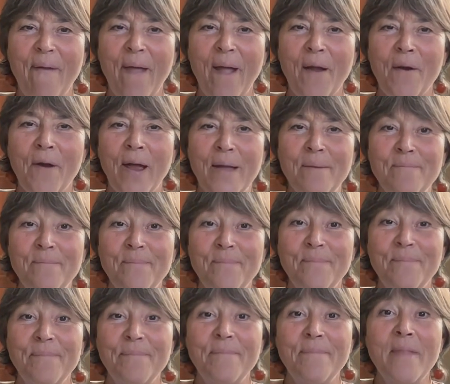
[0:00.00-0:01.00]
All right,
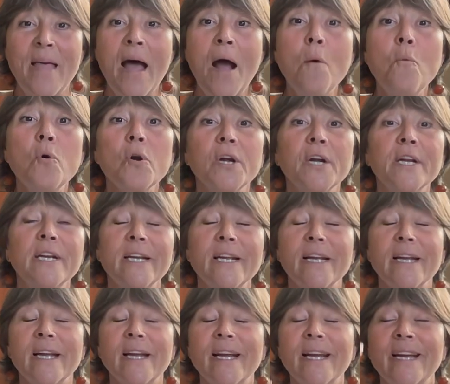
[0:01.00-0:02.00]
now we're going to
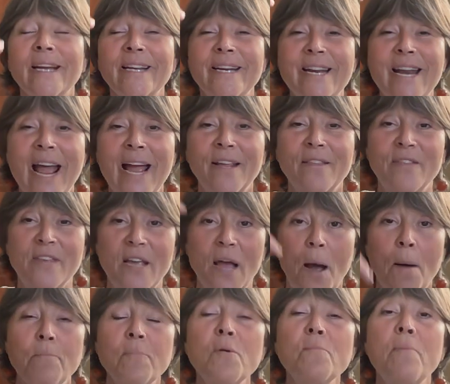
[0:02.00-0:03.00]
connect the
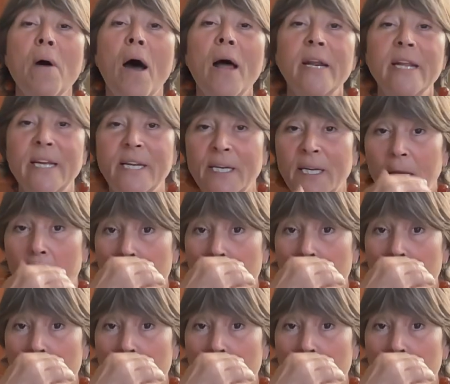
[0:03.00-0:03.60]
upper body and